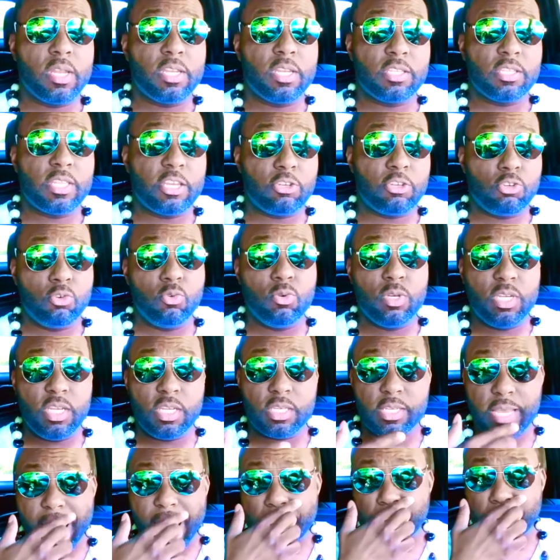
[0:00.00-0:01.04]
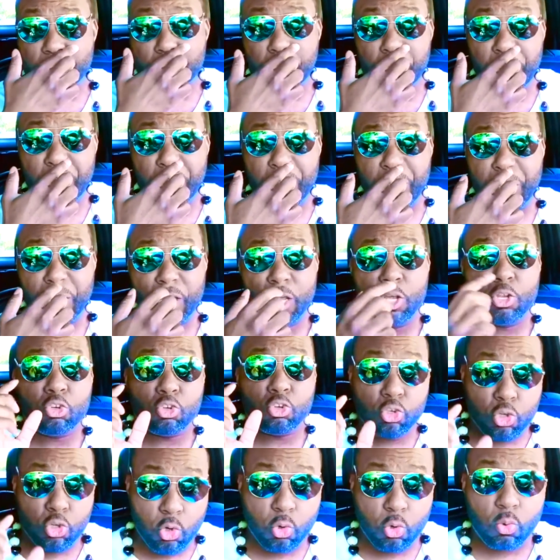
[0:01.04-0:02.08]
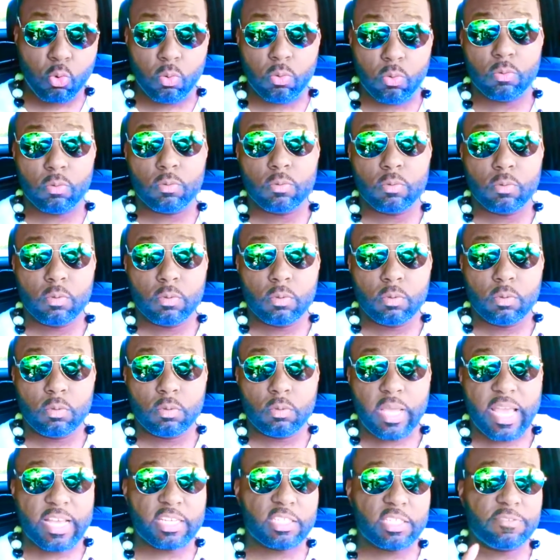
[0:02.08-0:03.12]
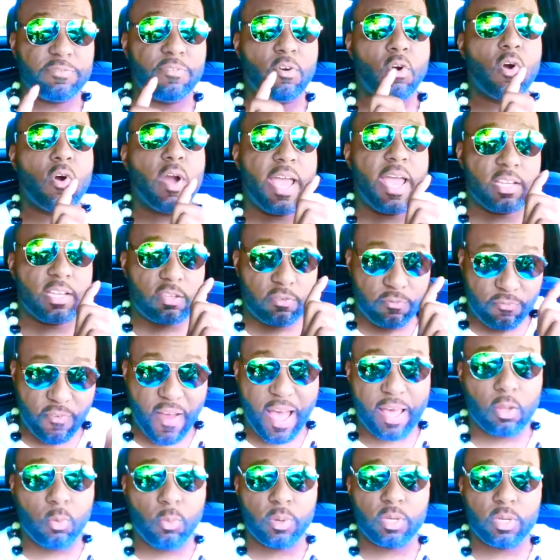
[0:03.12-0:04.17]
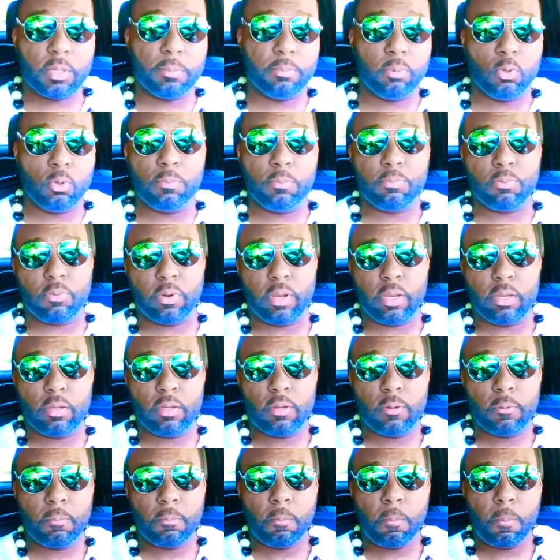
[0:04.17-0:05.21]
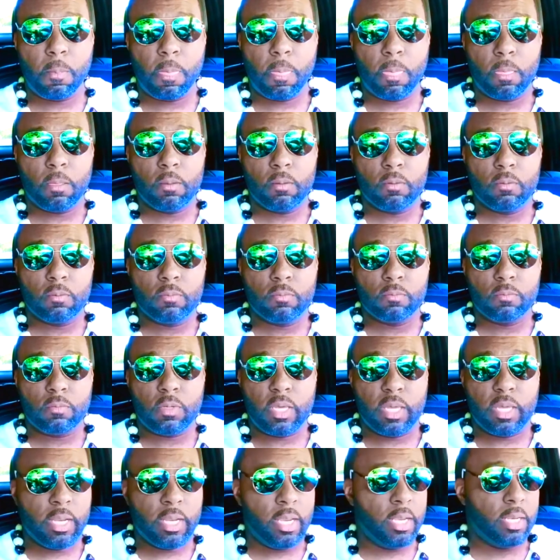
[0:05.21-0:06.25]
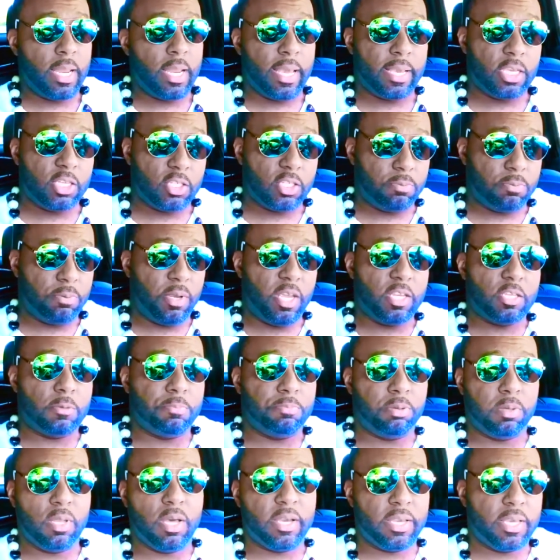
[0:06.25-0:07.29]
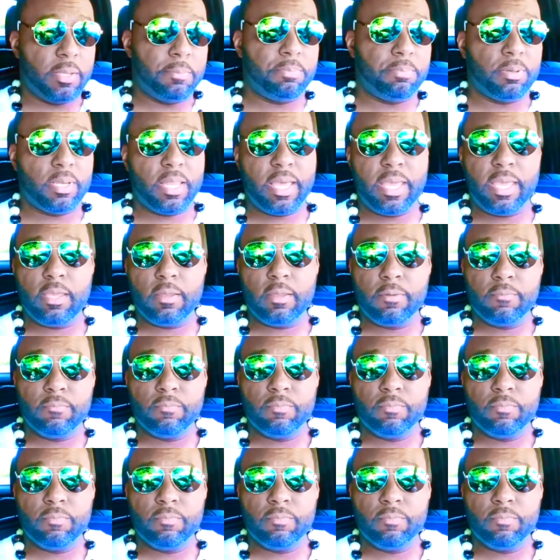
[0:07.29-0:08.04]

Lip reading: it is that you need to actually do as far as following the blueprint. It ain't like it's plug and play.